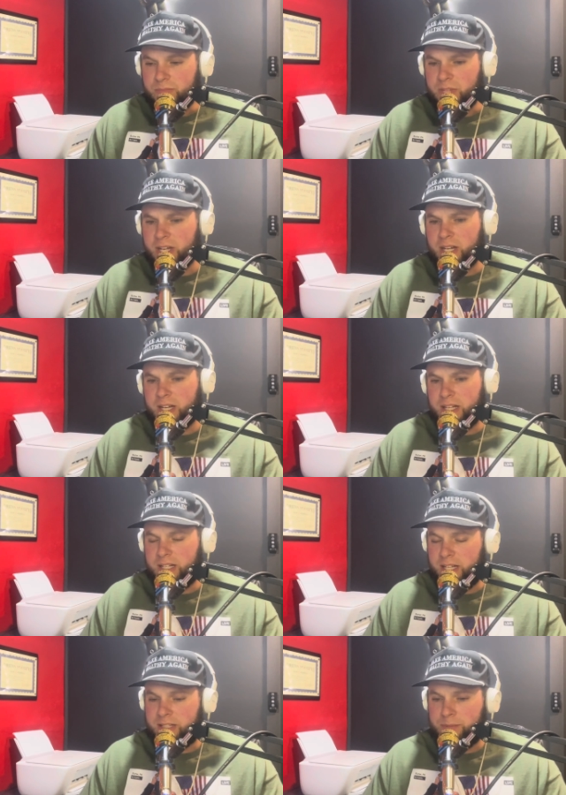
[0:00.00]
uh,
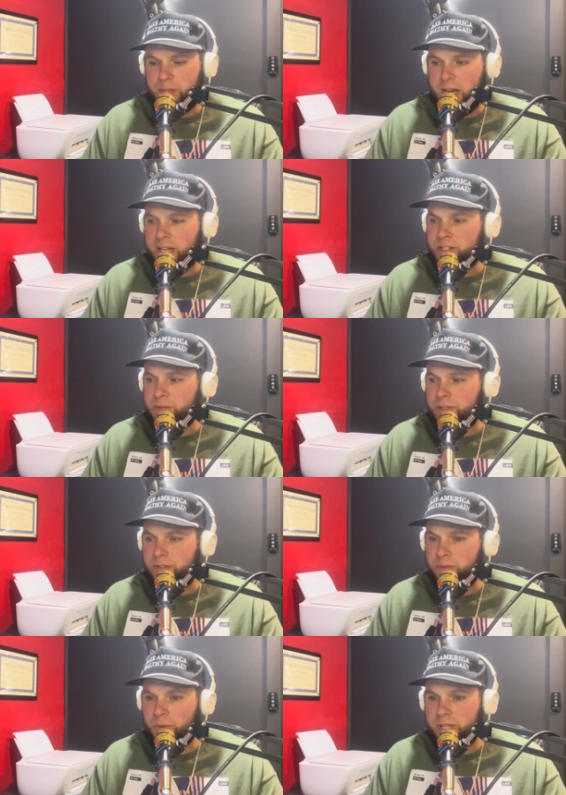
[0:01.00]
and and to be honest with you,
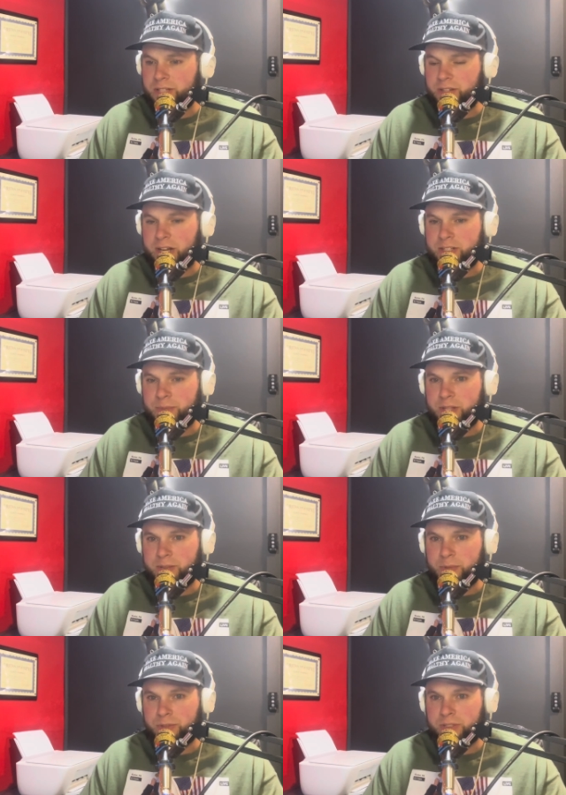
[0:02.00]
the one that drives me the
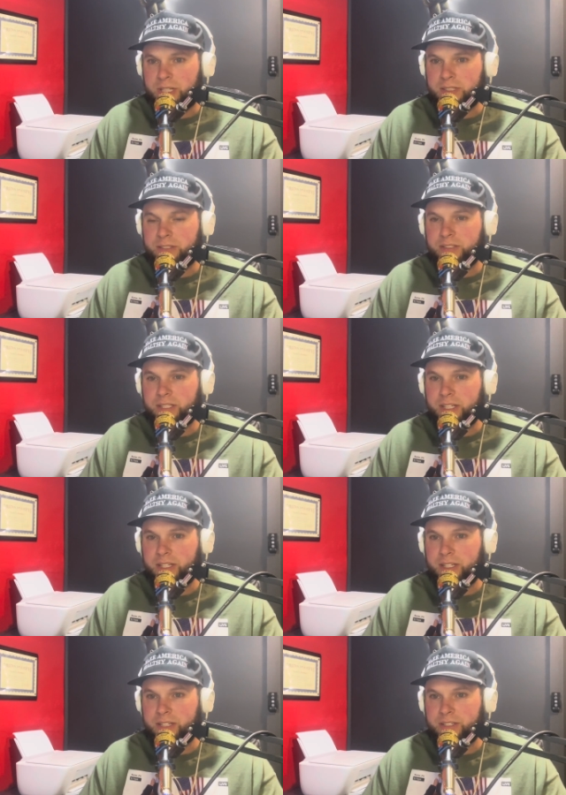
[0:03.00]
most nuts
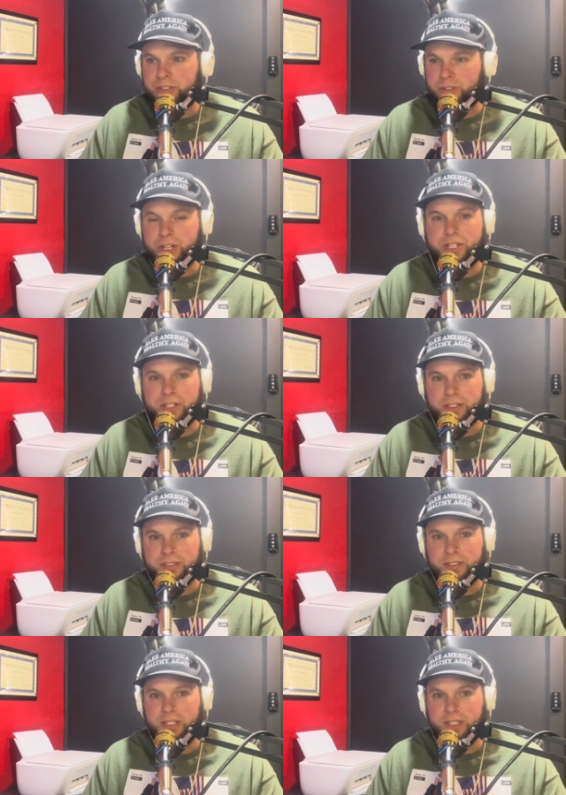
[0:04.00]
is Christians.